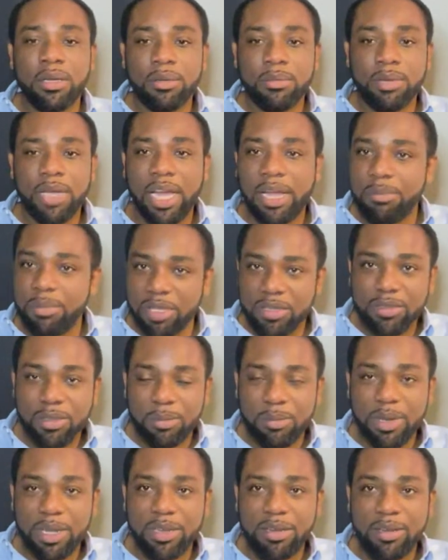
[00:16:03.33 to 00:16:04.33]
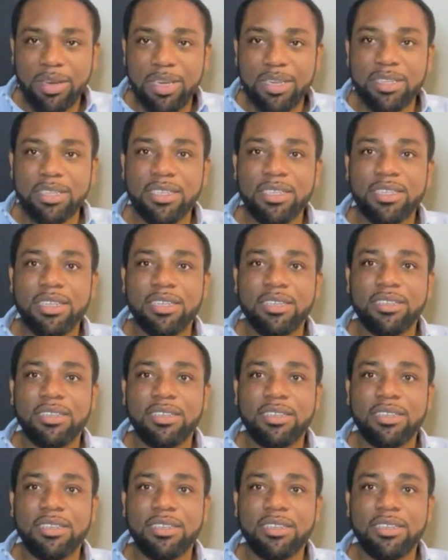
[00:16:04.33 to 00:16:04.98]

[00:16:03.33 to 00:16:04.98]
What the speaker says: I messed up my credit.